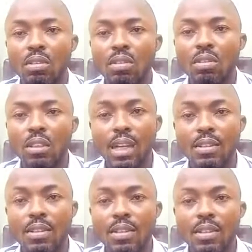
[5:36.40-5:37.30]

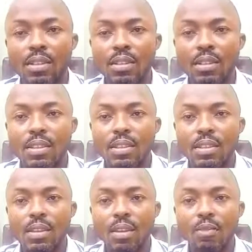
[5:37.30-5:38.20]
Yes.
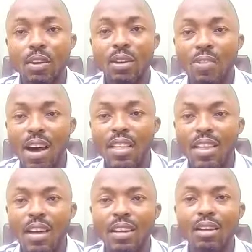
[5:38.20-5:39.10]
For the fact
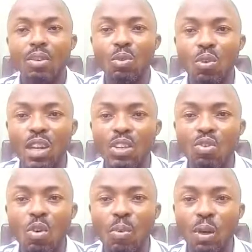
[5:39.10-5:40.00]
that there is
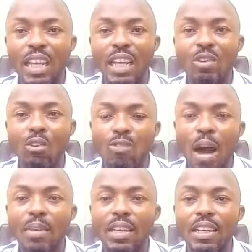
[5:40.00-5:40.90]
nobody in your
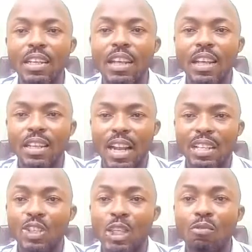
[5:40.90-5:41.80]
family that has
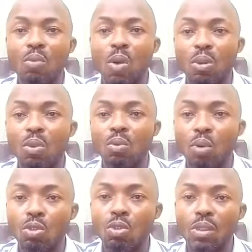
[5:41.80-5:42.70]
achieved one
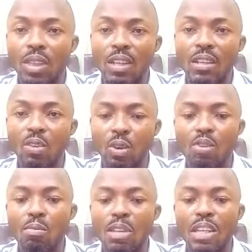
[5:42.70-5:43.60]
or two things does
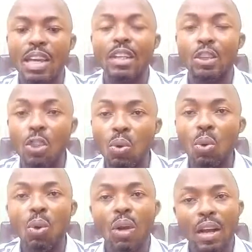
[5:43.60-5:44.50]
not mean that
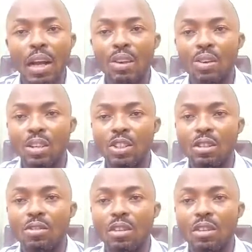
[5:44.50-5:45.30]
you cannot achieve.